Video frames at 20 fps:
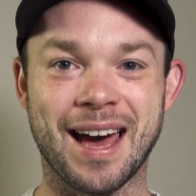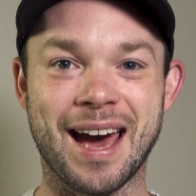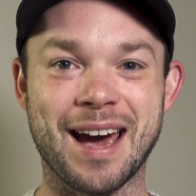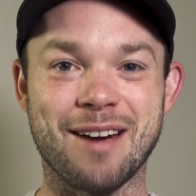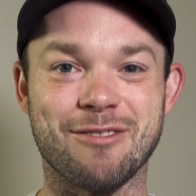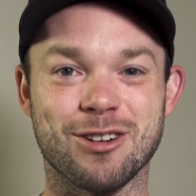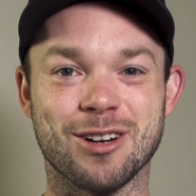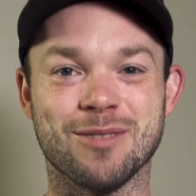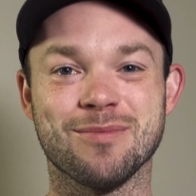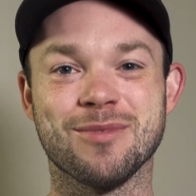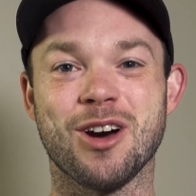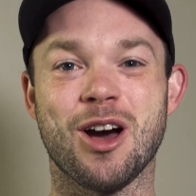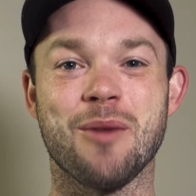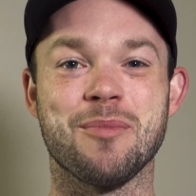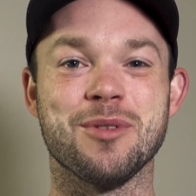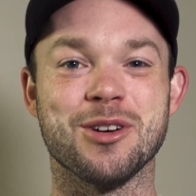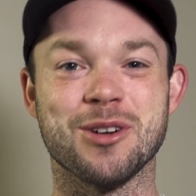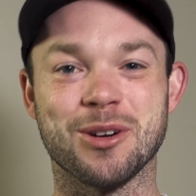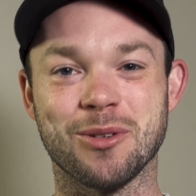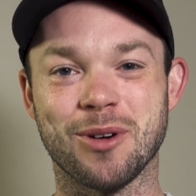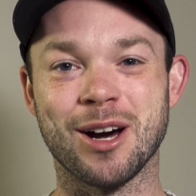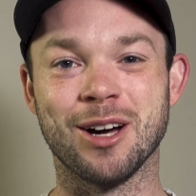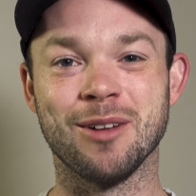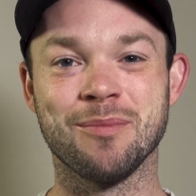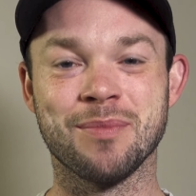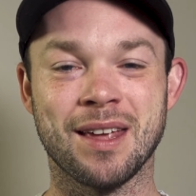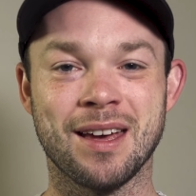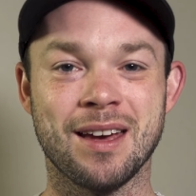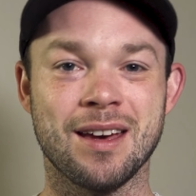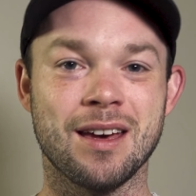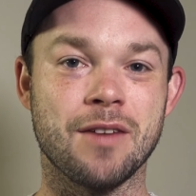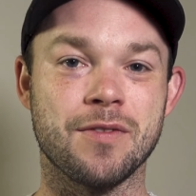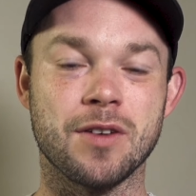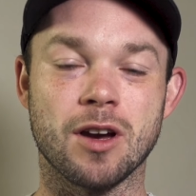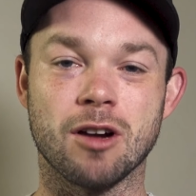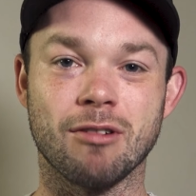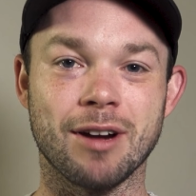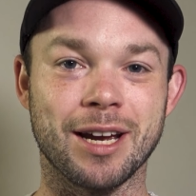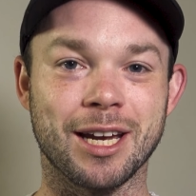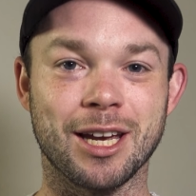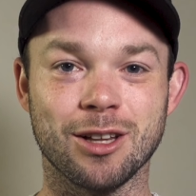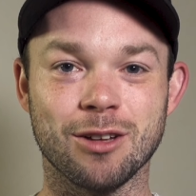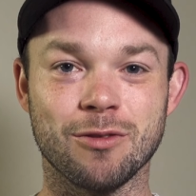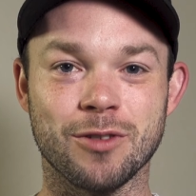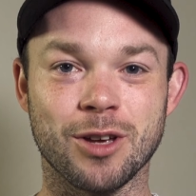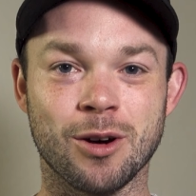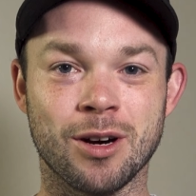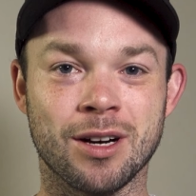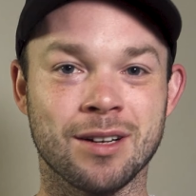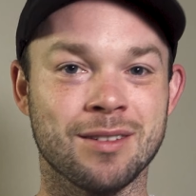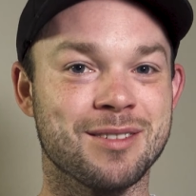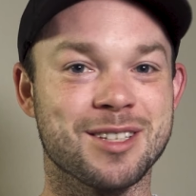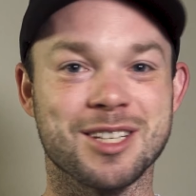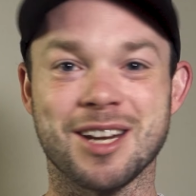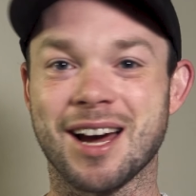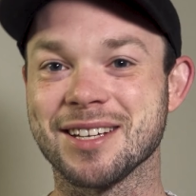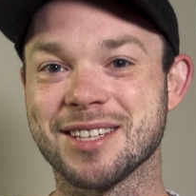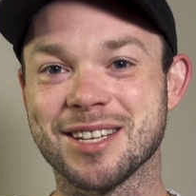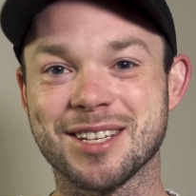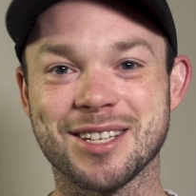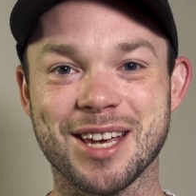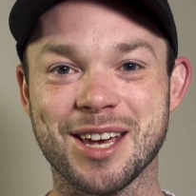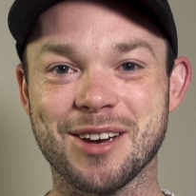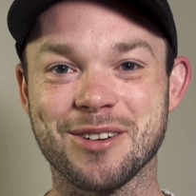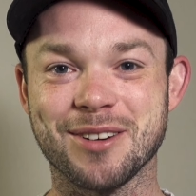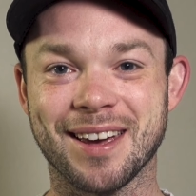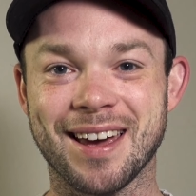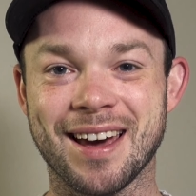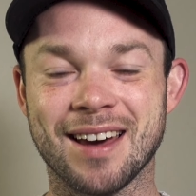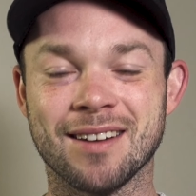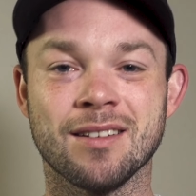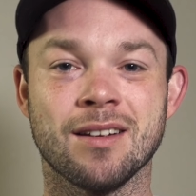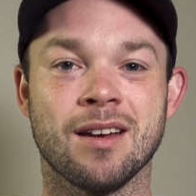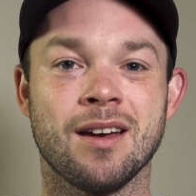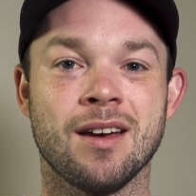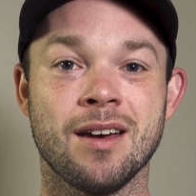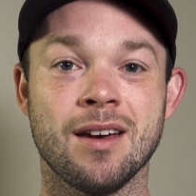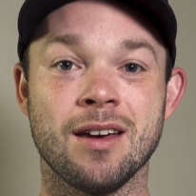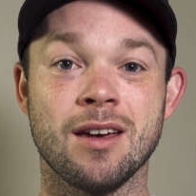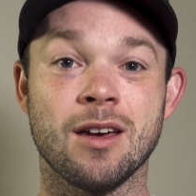Hey everyone, hope you're doing well. If you're a regular viewer, it's nice to see you again.